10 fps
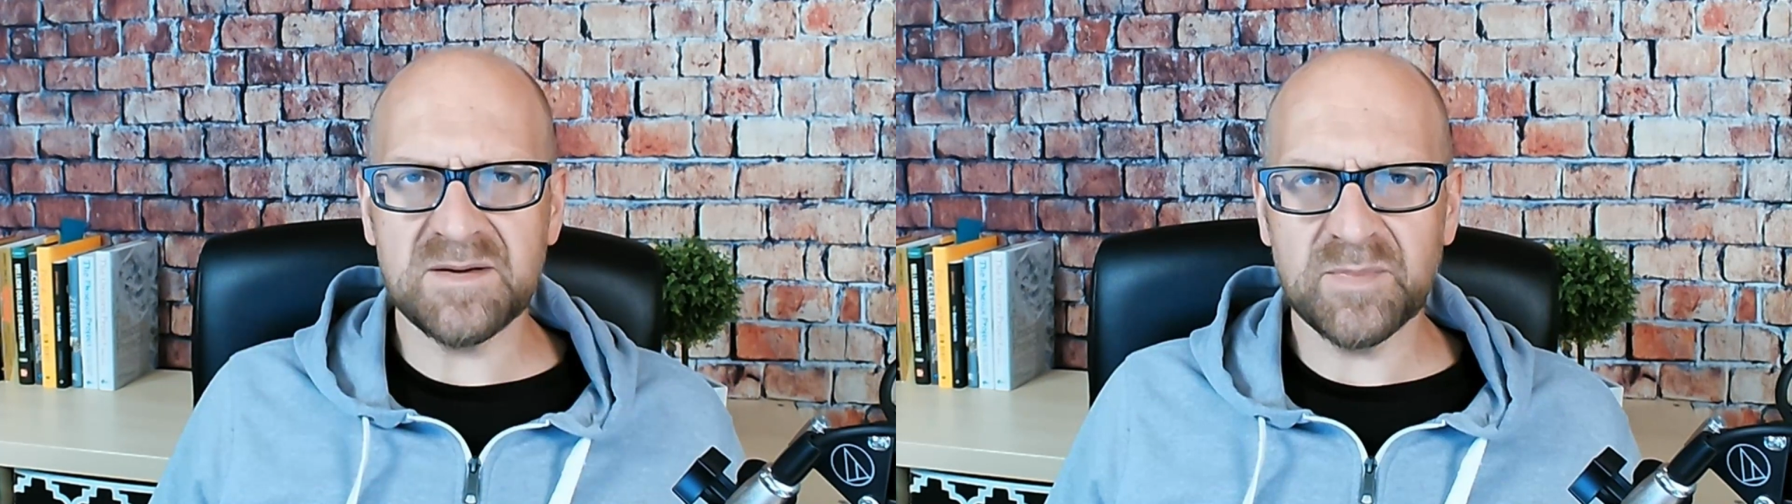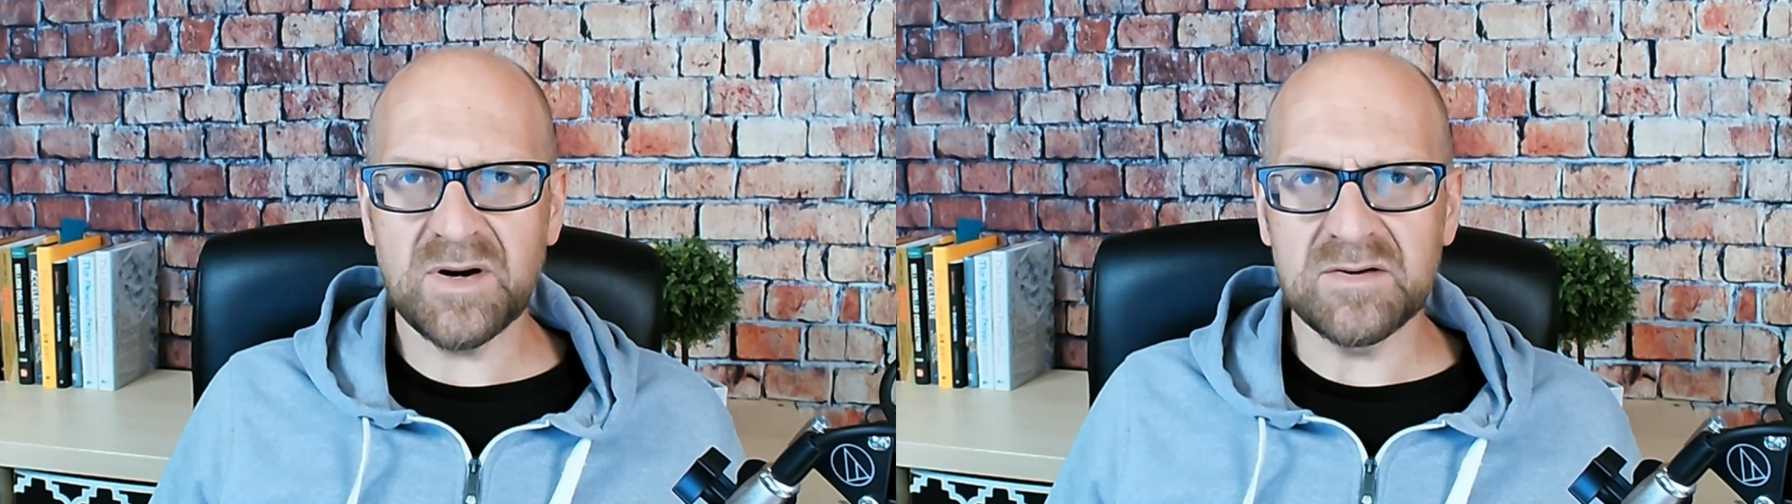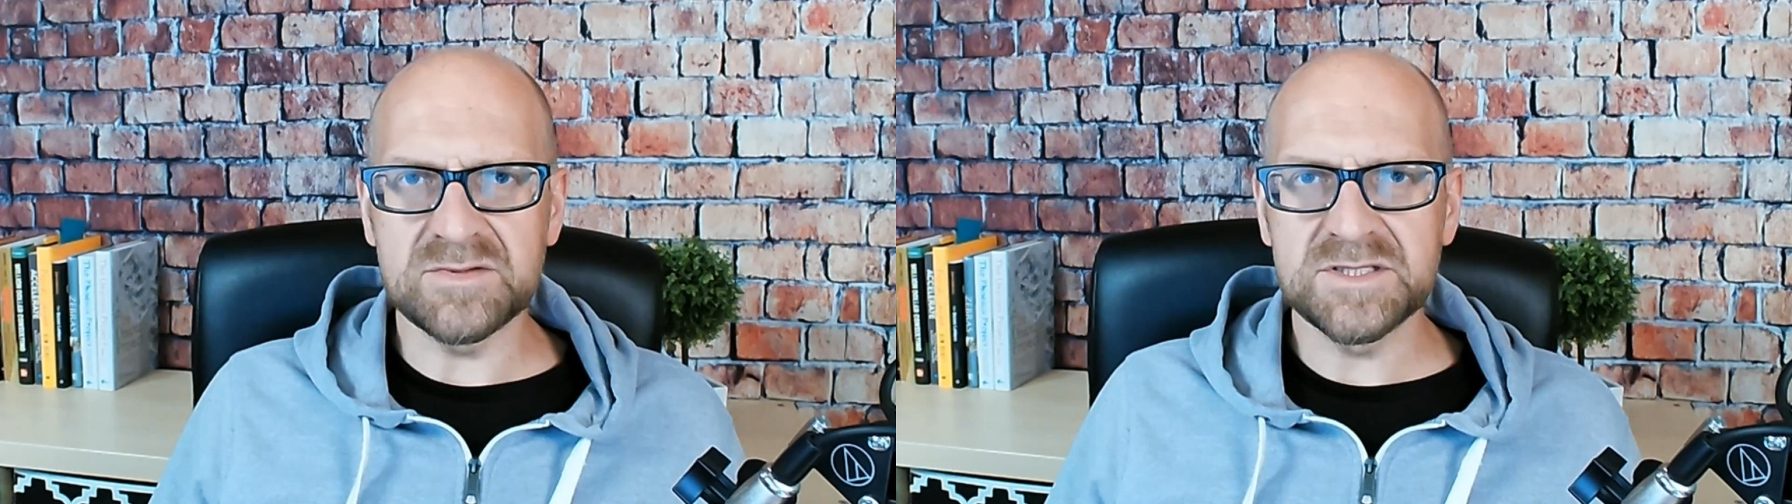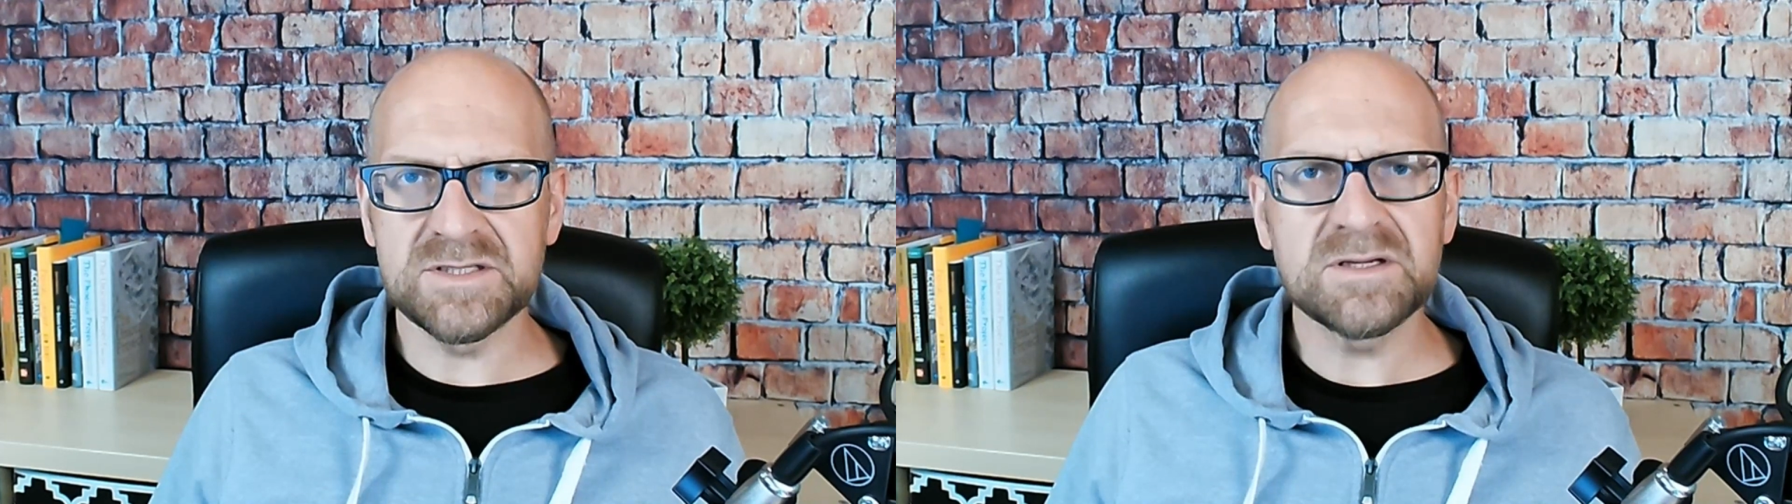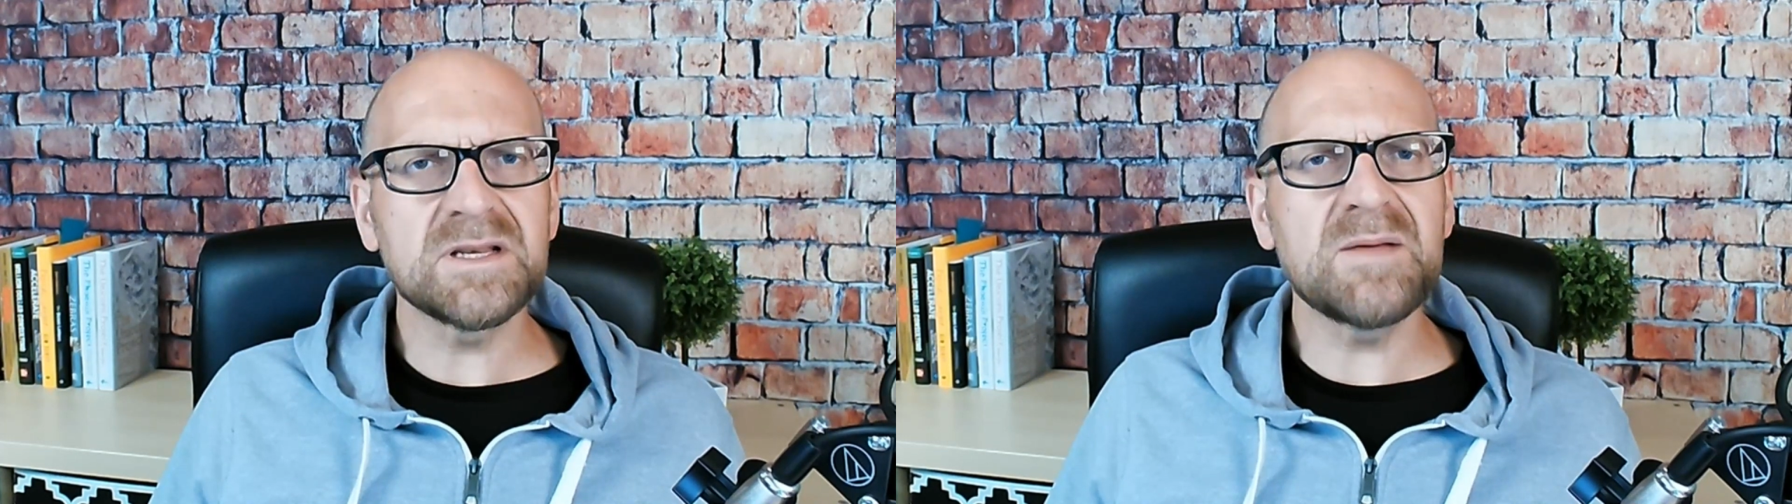approach.
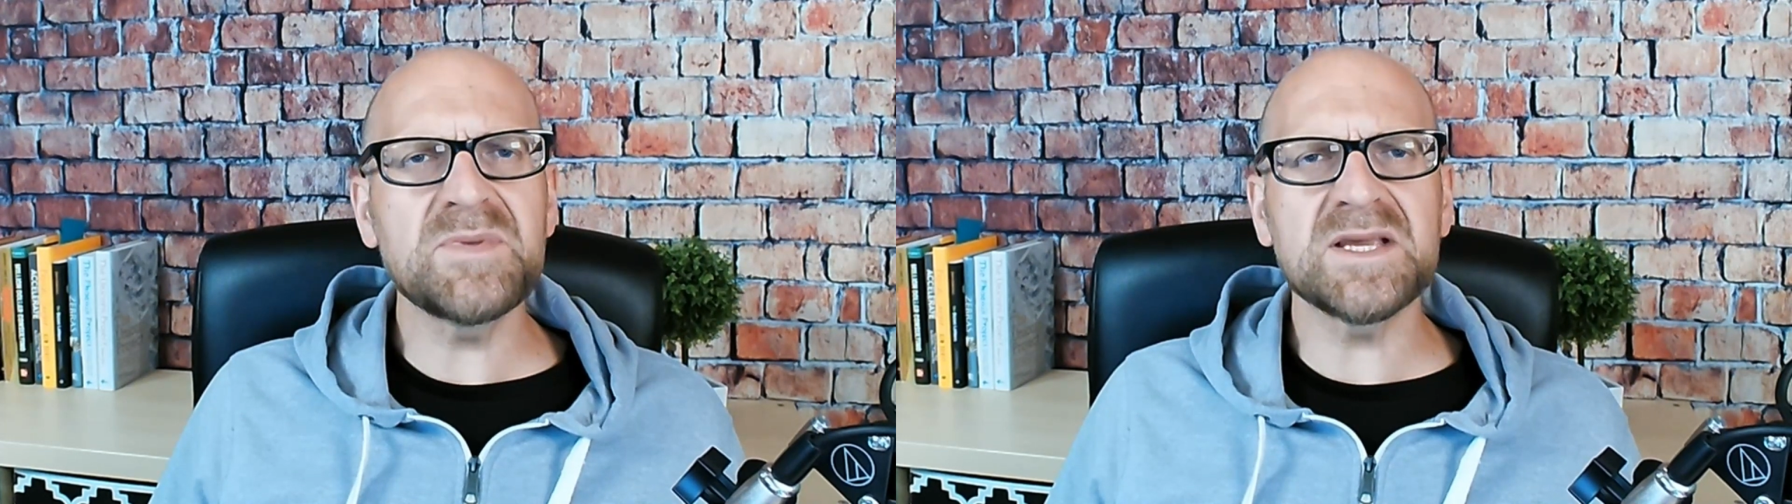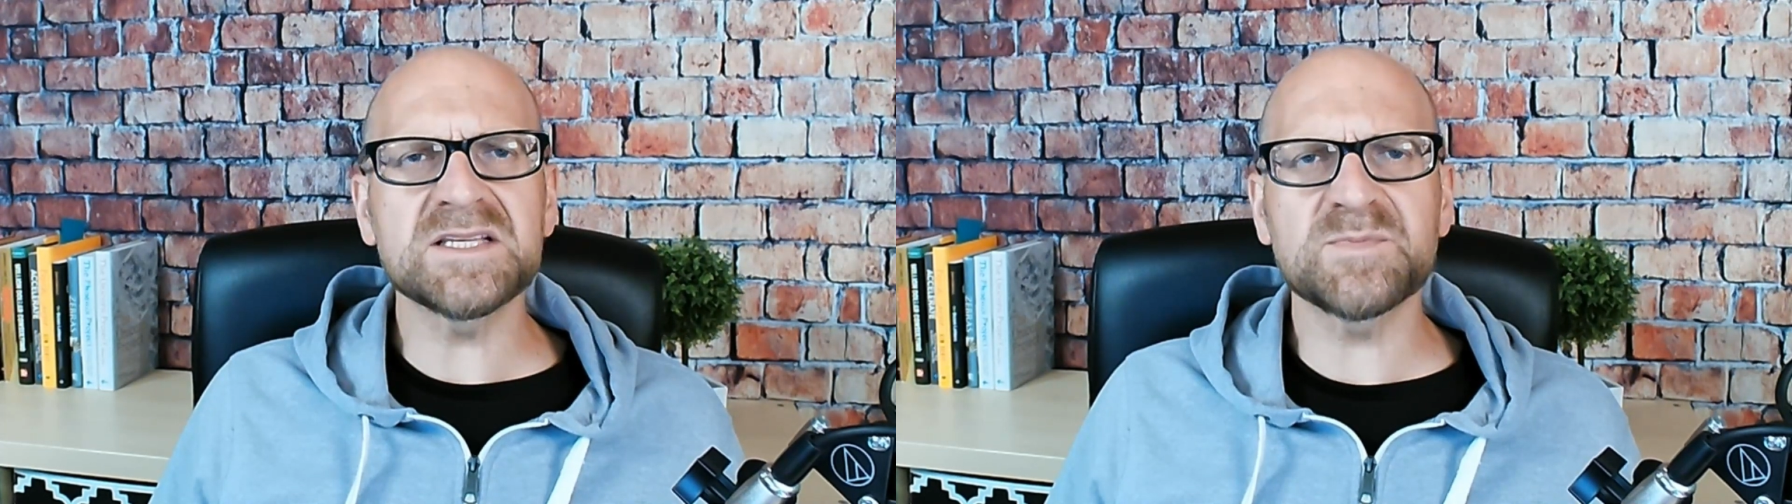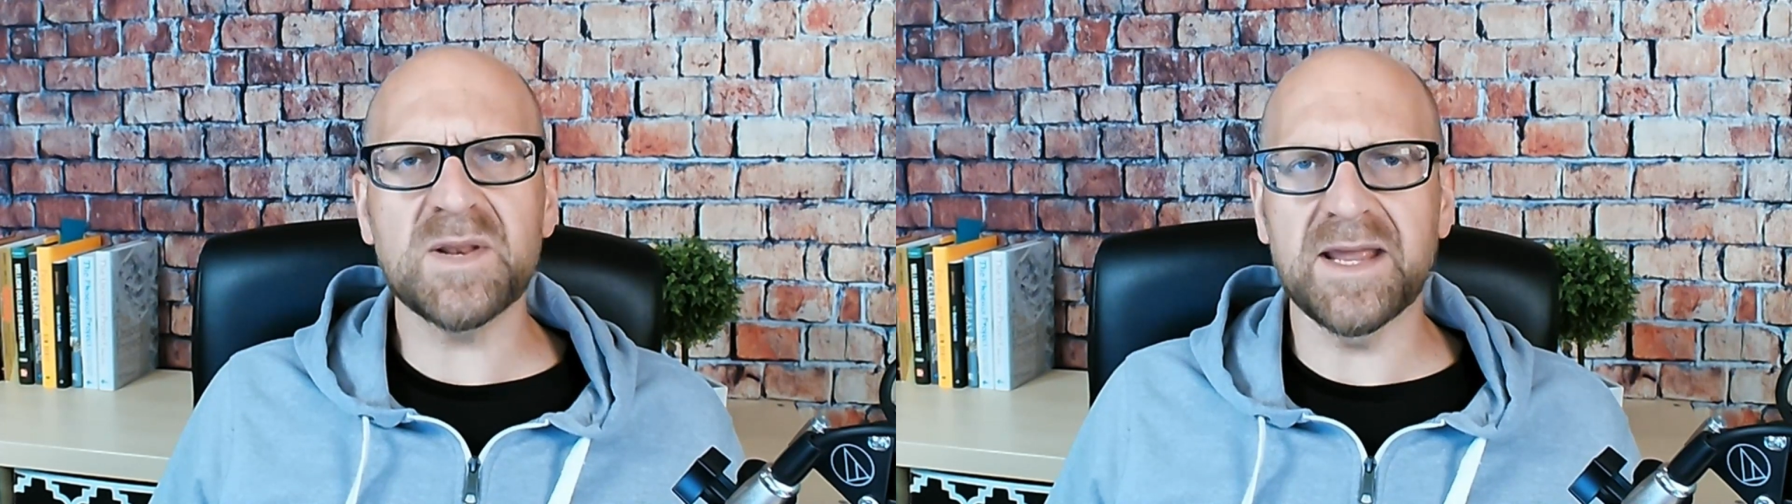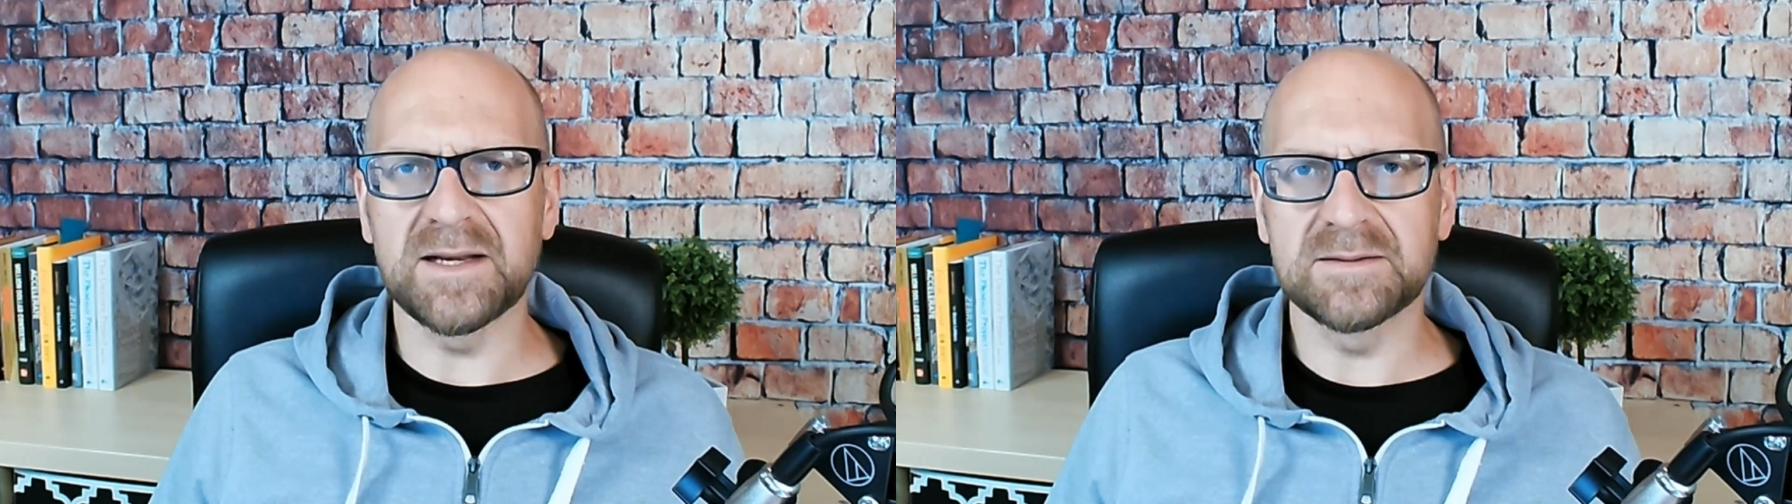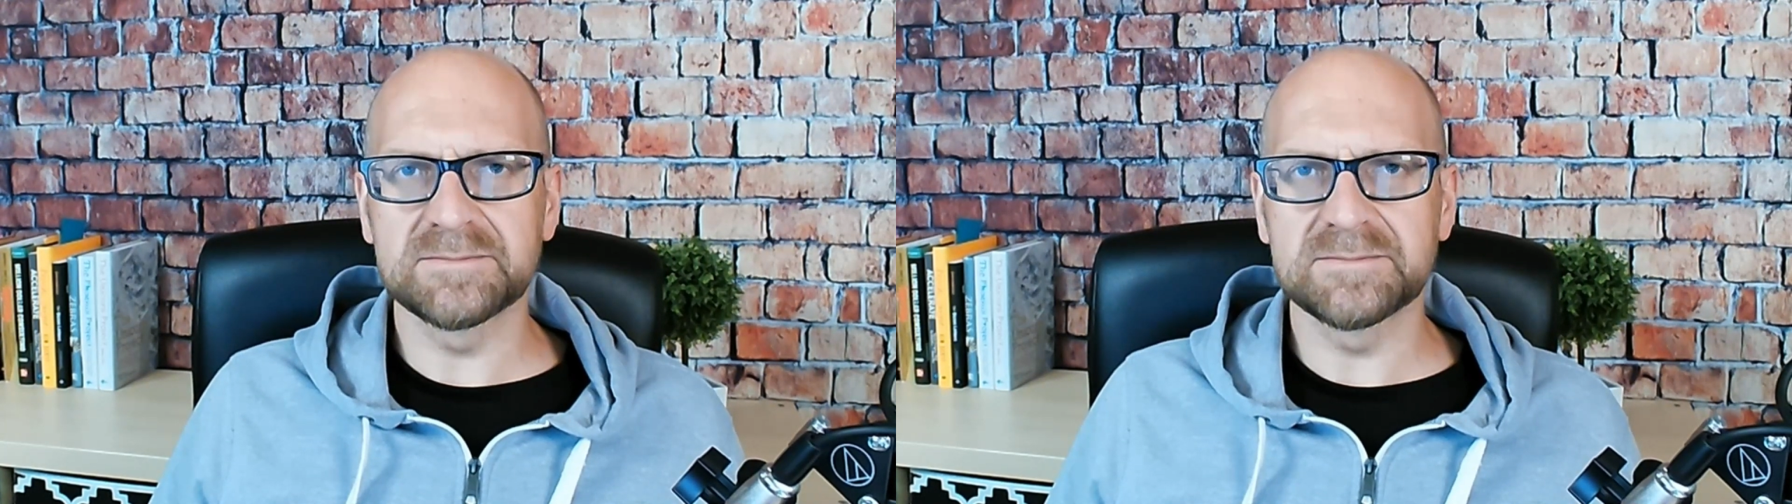Let me explain.